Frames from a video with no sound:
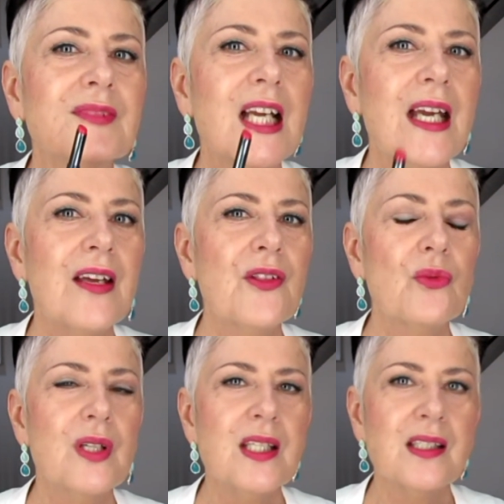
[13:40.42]
And the
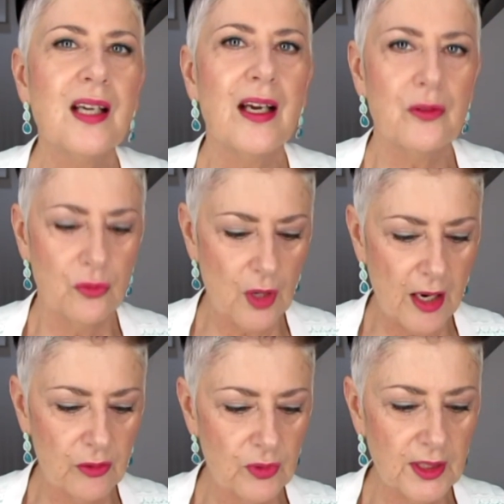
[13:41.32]
reason
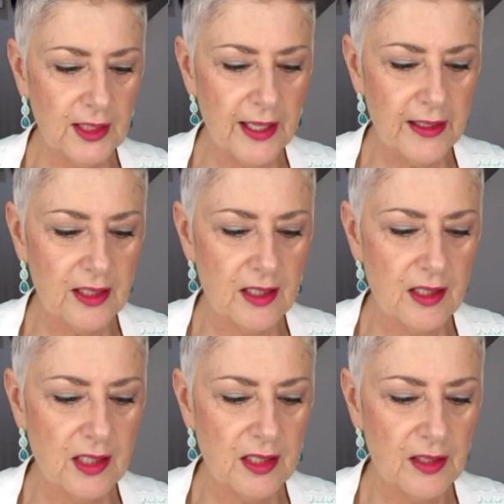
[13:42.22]
I really like
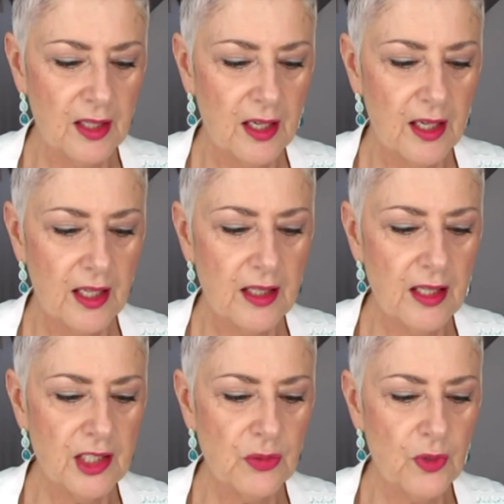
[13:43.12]
these,
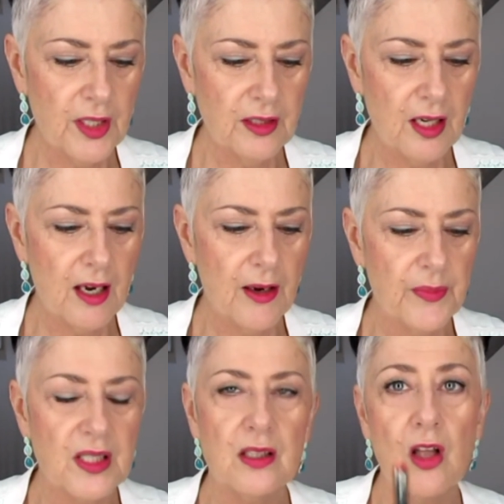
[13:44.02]
this one
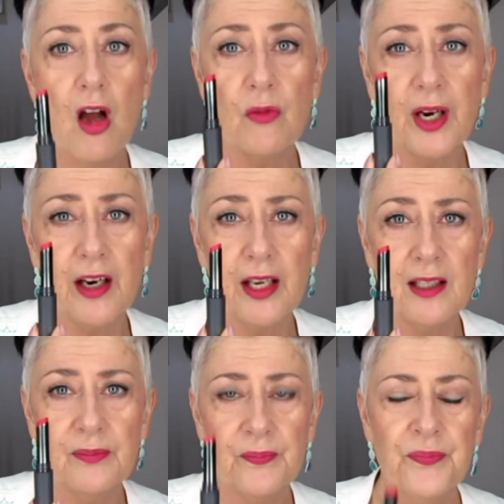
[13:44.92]
is long
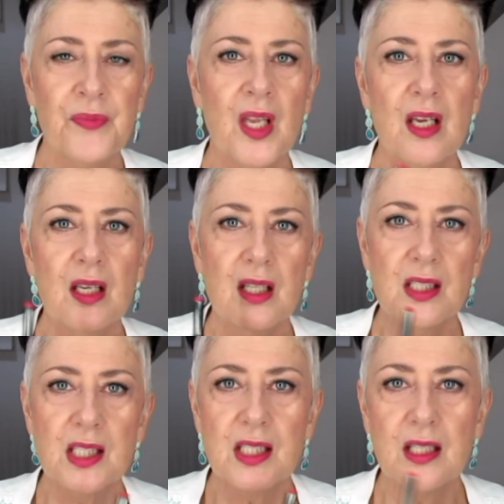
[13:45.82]
wearing.
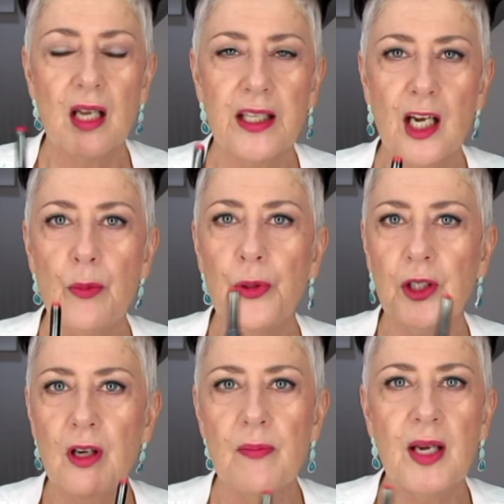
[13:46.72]
It's like I put
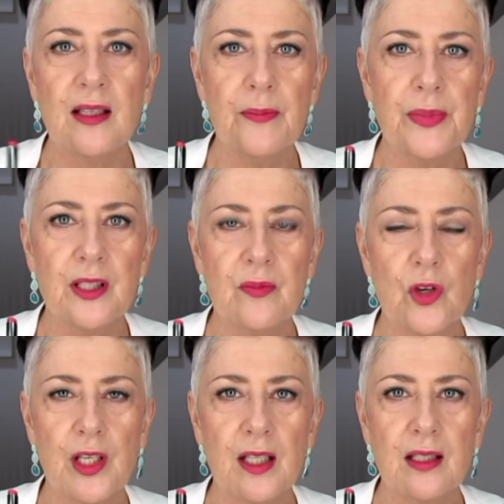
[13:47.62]
it on my lip in the
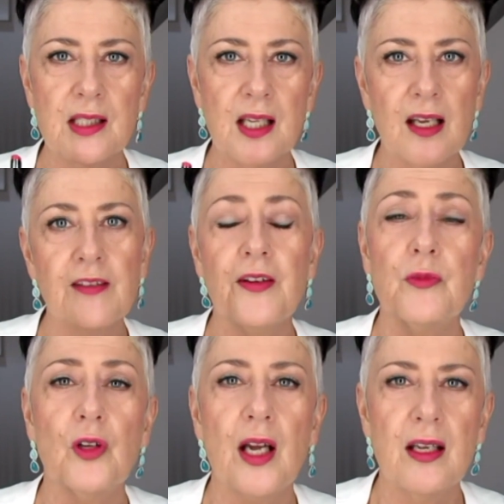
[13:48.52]
morning. Say if I'm
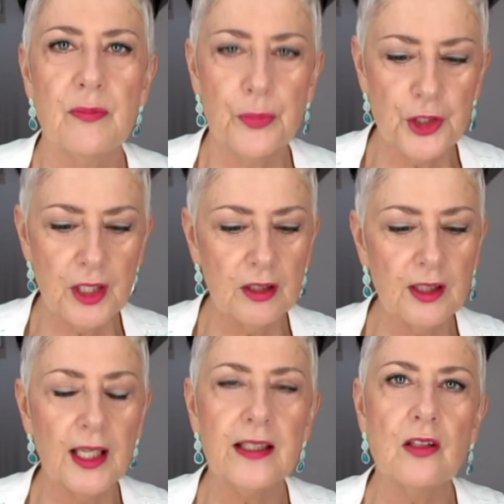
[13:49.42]
going, I
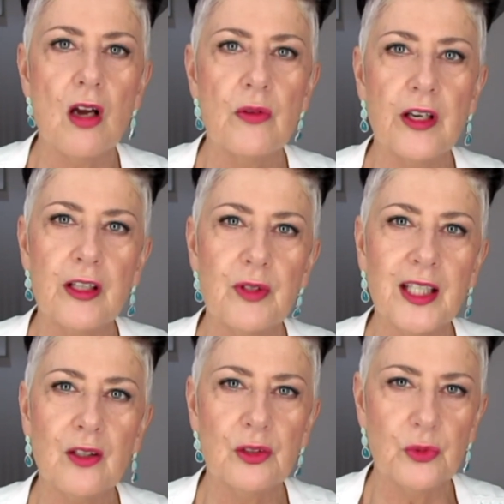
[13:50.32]
particularly like long wearing when
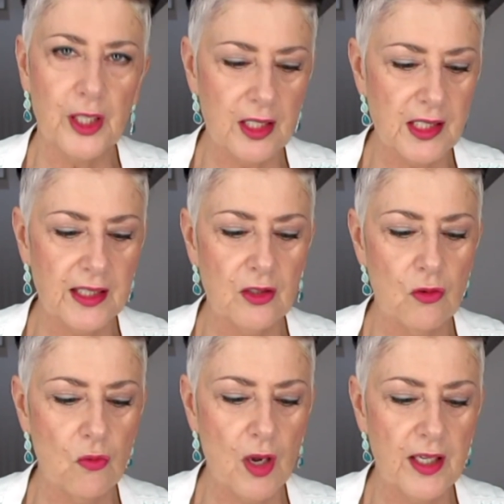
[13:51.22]
I go to work because I
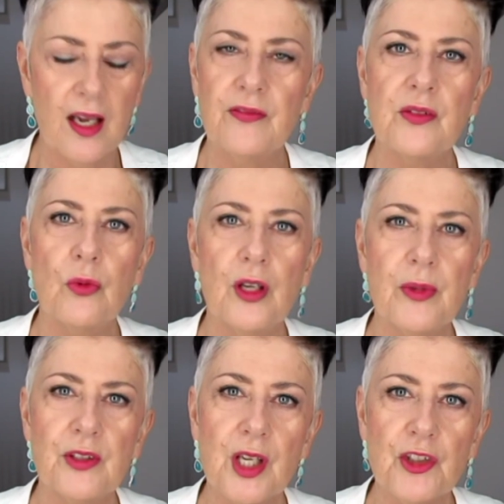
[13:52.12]
don't want to have to worry
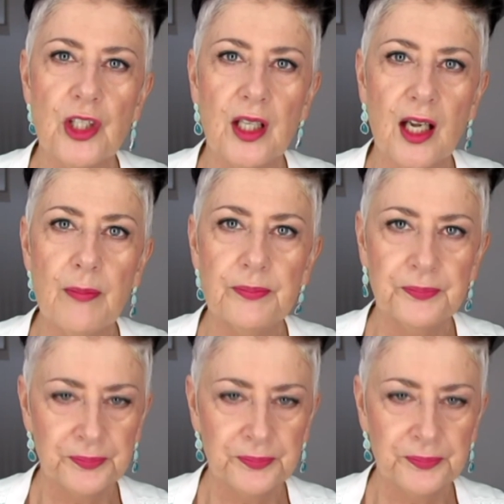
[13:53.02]
about touching it up.